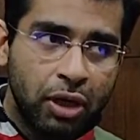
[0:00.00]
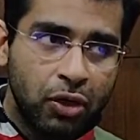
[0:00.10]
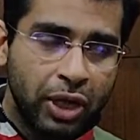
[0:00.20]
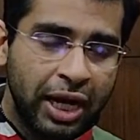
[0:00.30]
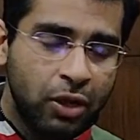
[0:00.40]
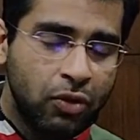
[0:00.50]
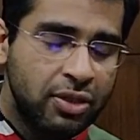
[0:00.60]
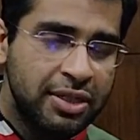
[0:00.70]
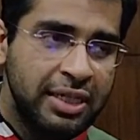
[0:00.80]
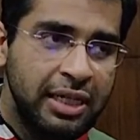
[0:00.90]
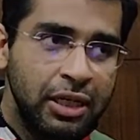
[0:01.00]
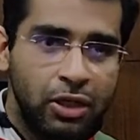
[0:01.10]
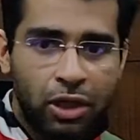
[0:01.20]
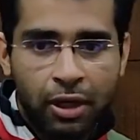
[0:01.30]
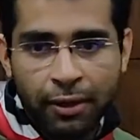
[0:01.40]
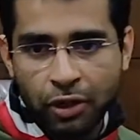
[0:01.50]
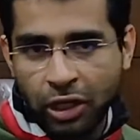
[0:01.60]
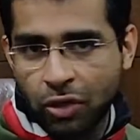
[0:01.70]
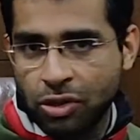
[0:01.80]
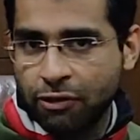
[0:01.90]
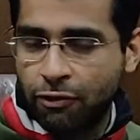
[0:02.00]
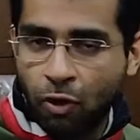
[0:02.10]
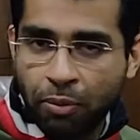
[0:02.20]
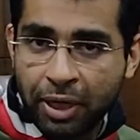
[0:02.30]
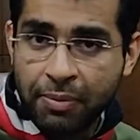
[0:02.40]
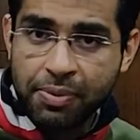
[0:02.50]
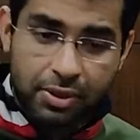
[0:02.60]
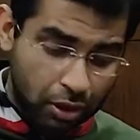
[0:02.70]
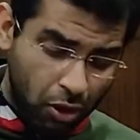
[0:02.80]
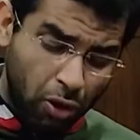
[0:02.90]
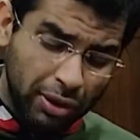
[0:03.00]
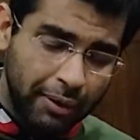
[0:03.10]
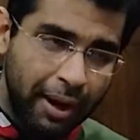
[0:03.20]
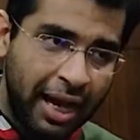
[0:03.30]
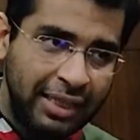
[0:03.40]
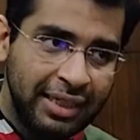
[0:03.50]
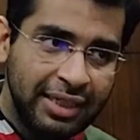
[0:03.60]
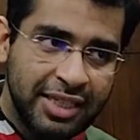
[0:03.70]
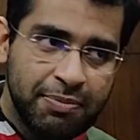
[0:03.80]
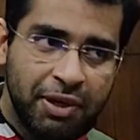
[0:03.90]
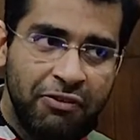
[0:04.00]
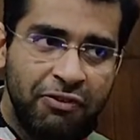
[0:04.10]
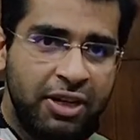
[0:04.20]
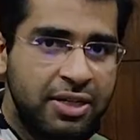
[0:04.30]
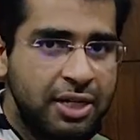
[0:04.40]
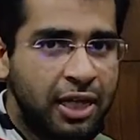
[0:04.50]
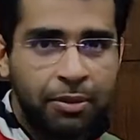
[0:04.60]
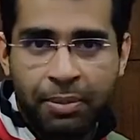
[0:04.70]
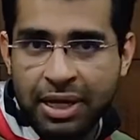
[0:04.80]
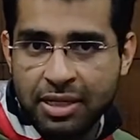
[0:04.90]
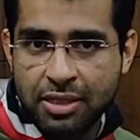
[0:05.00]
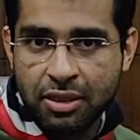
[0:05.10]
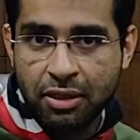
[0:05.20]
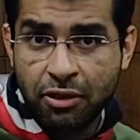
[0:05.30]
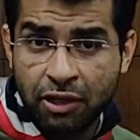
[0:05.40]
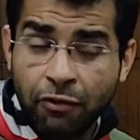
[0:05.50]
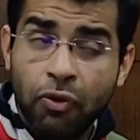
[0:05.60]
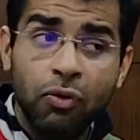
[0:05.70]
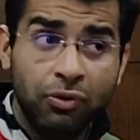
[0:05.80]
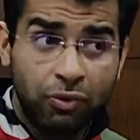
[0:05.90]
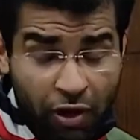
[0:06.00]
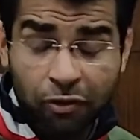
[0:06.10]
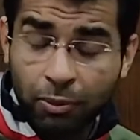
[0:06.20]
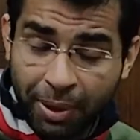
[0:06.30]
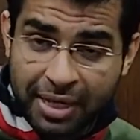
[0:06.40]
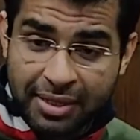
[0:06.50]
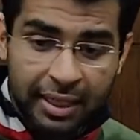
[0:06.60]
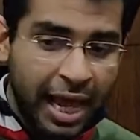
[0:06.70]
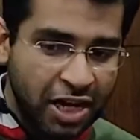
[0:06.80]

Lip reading: to get a good seal, you can use the foam tips, or I think these spin fits are the best, give you one of the best seal.